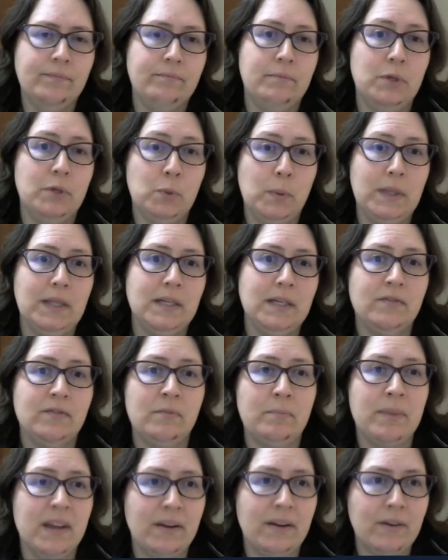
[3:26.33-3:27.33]
between the
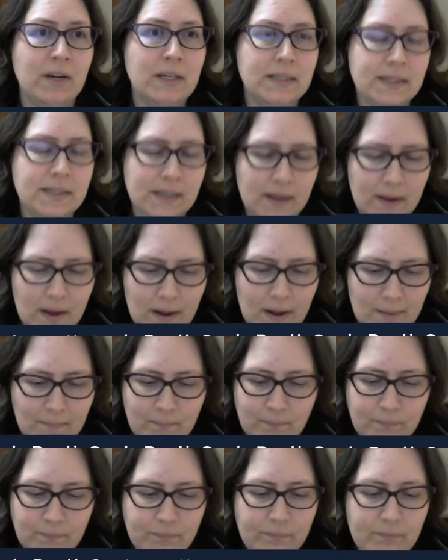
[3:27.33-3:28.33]
different periods.
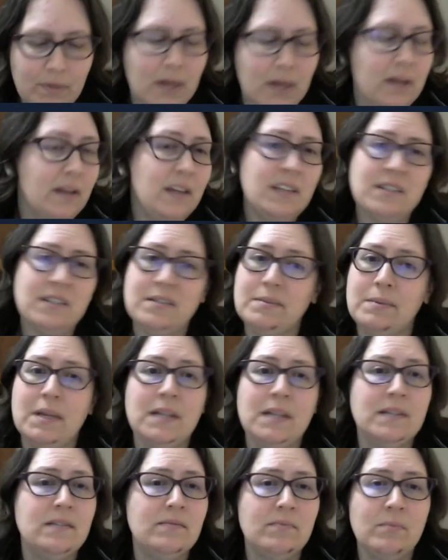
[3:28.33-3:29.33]
But
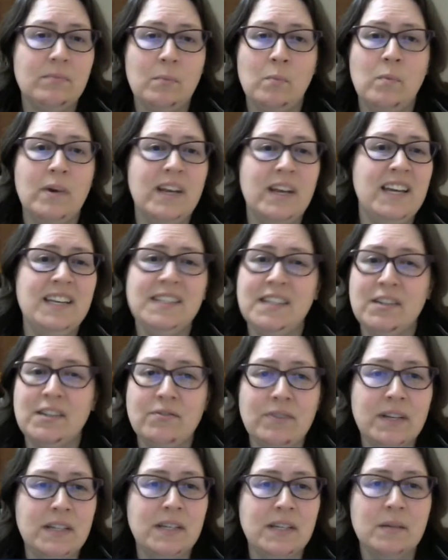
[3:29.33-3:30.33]
it's easy
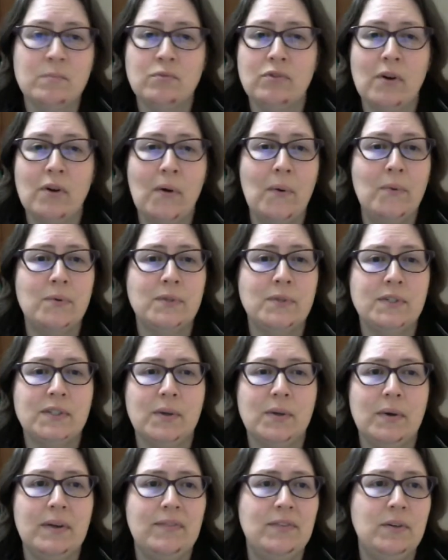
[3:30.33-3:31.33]
reading prose,
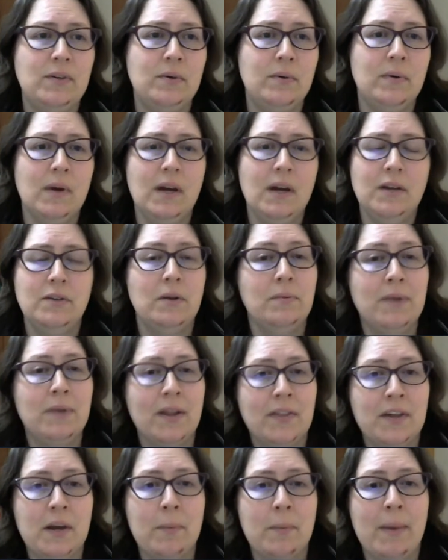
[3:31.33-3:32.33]
so if you know
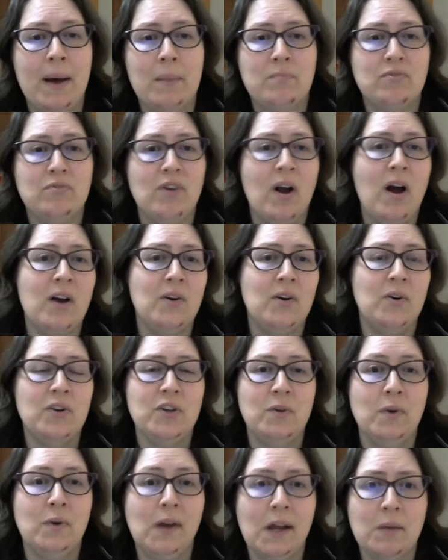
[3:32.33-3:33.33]
nothing about Prague, or
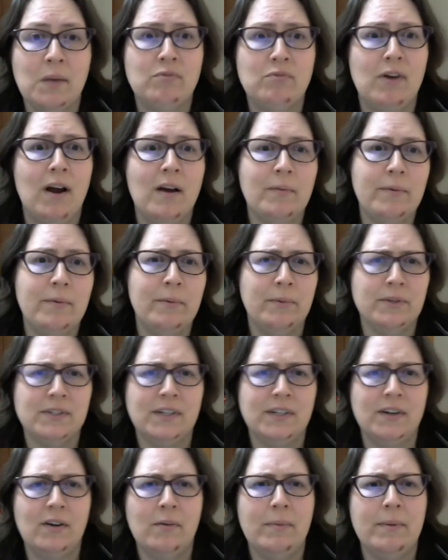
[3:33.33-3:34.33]
you like Prague but want
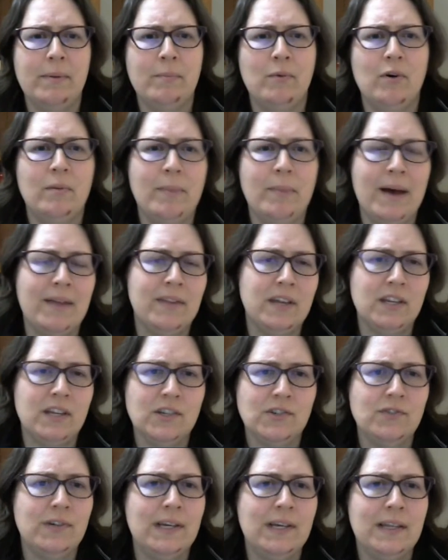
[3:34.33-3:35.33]
to know a bit more about the
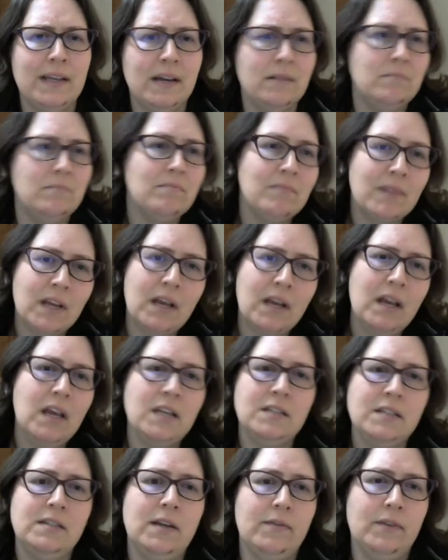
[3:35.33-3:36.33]
history, then
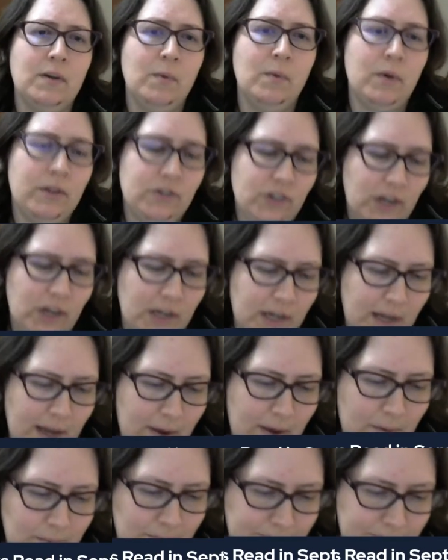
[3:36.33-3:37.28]
it's definitely worth checking